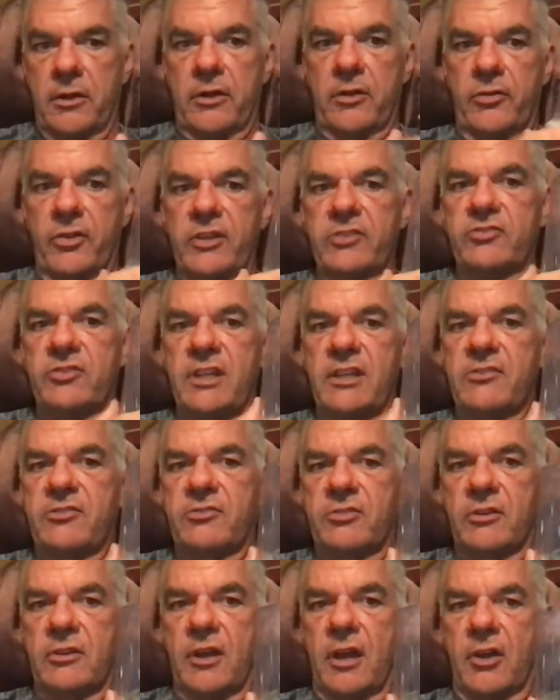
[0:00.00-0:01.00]
This
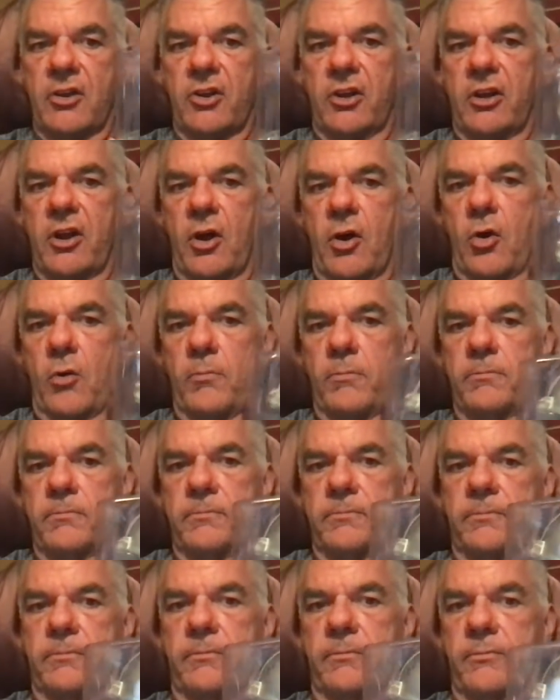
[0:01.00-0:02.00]
needs a good home.
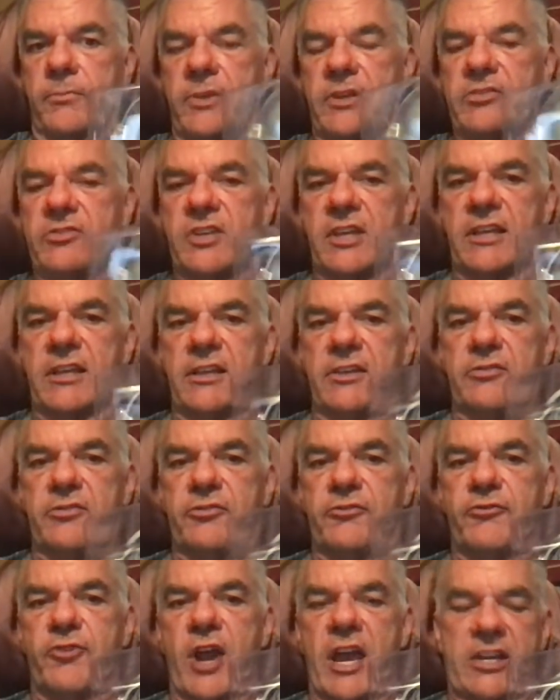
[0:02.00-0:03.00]
This thing is
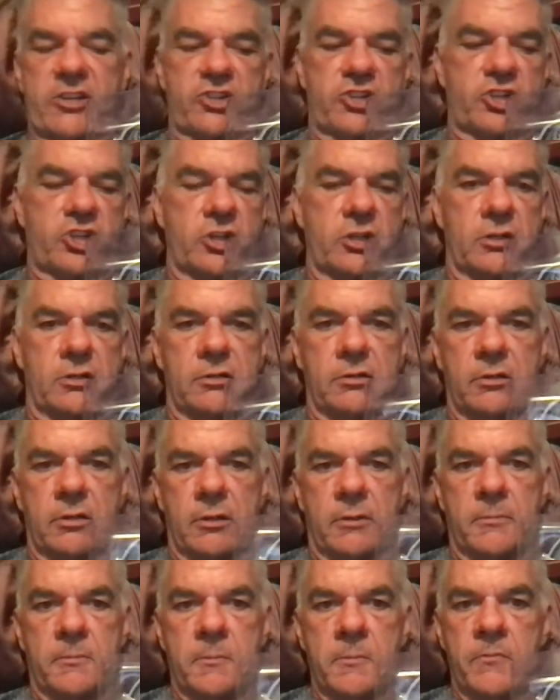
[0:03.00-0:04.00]
fresh.
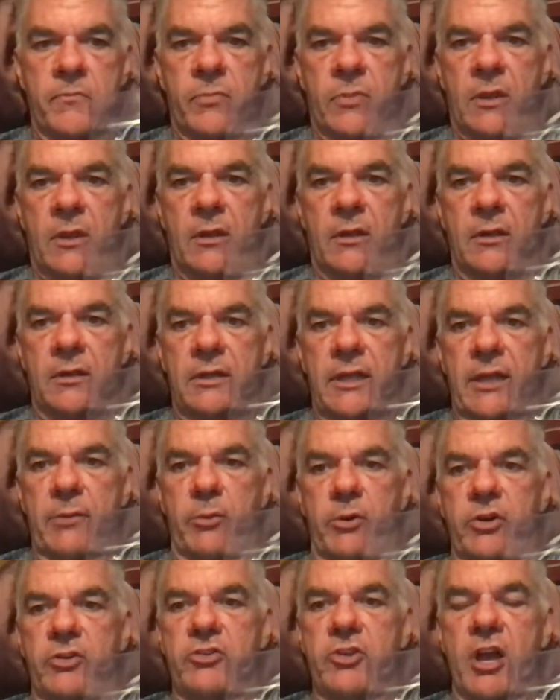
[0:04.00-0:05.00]
And
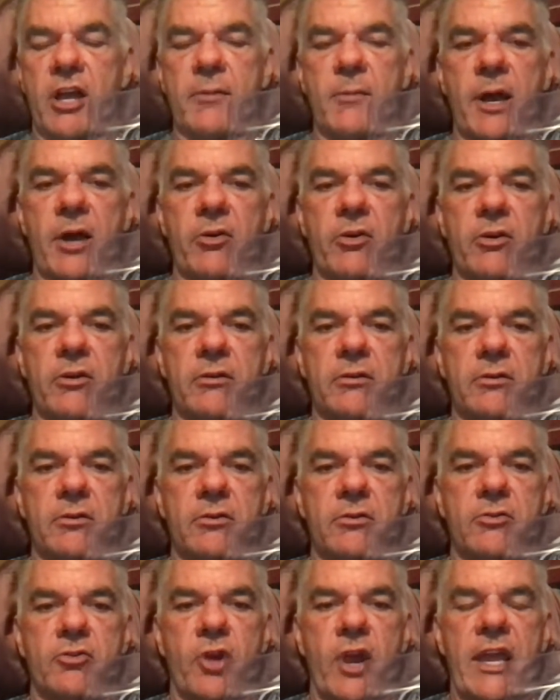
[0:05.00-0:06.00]
when you're talking about
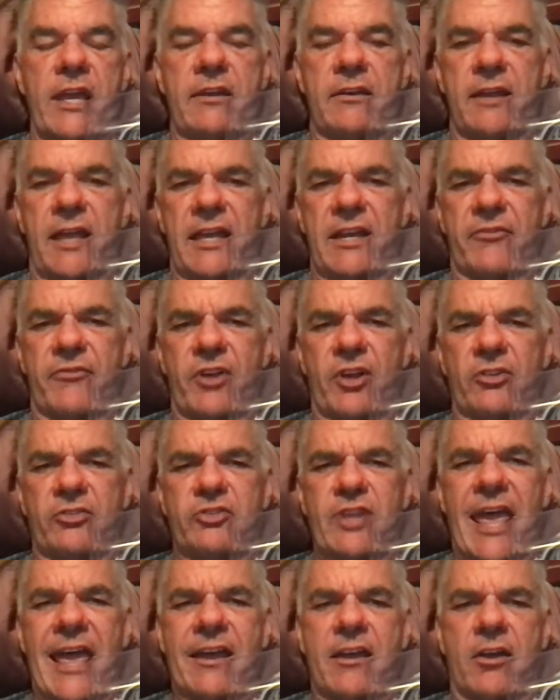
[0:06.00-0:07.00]
great NFL
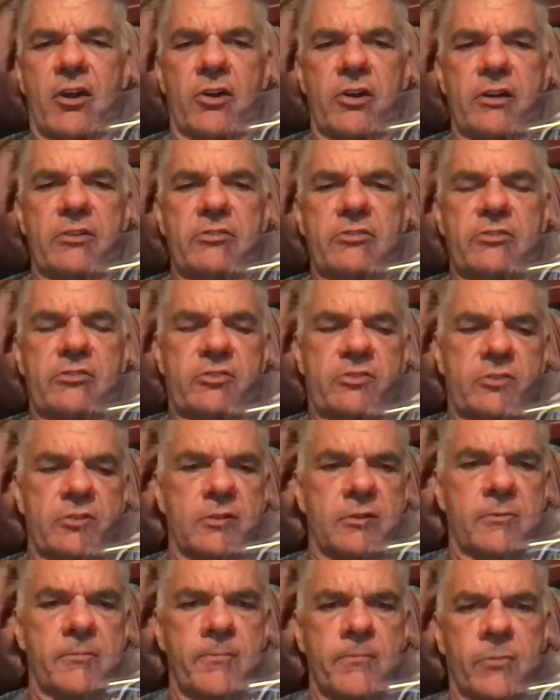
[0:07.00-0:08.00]
sack artists,
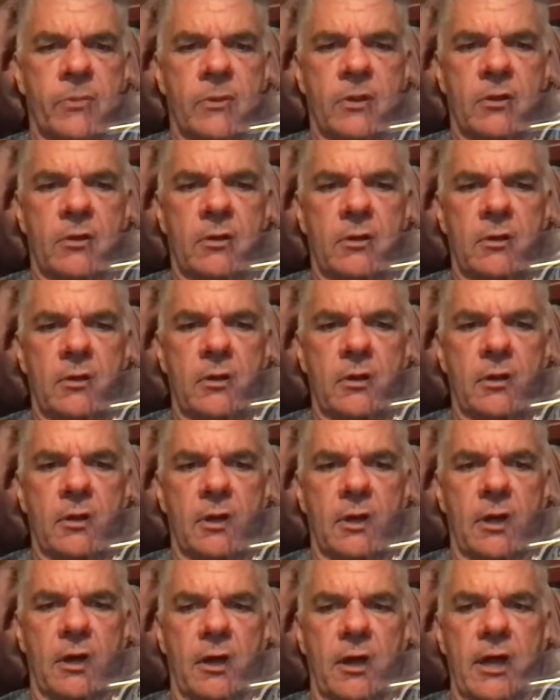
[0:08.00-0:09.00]

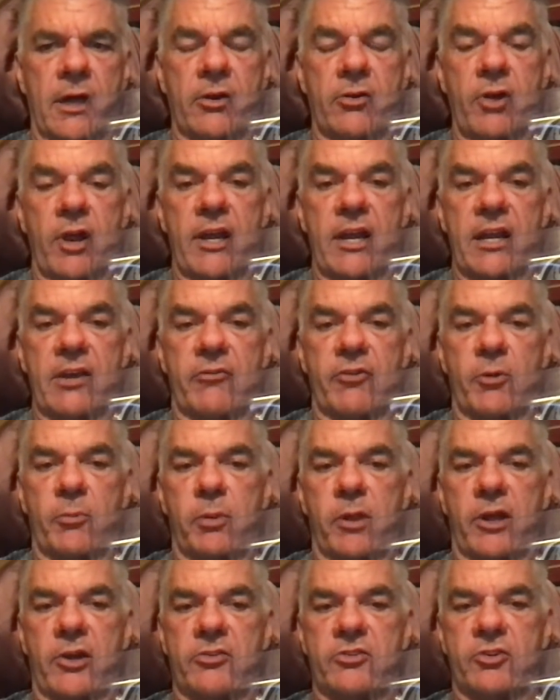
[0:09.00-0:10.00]
and great NFL
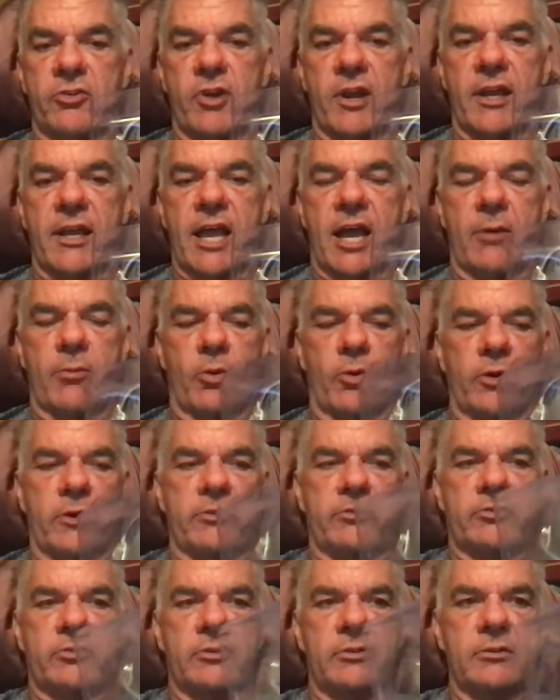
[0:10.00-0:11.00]
players and great
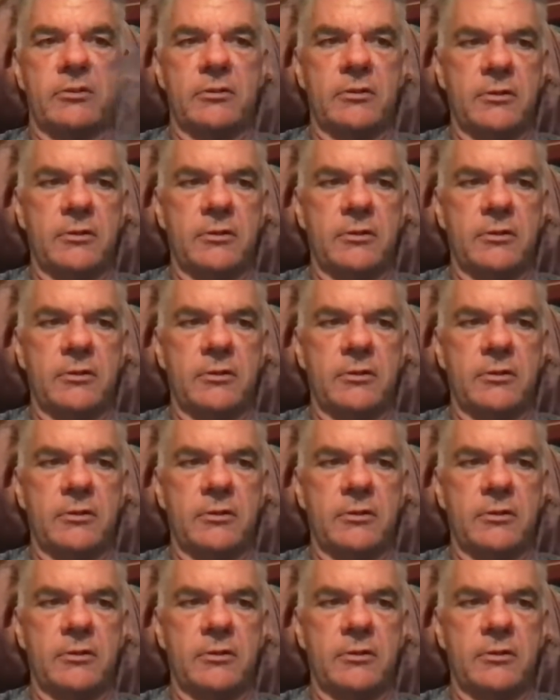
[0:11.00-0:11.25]
Cowboys.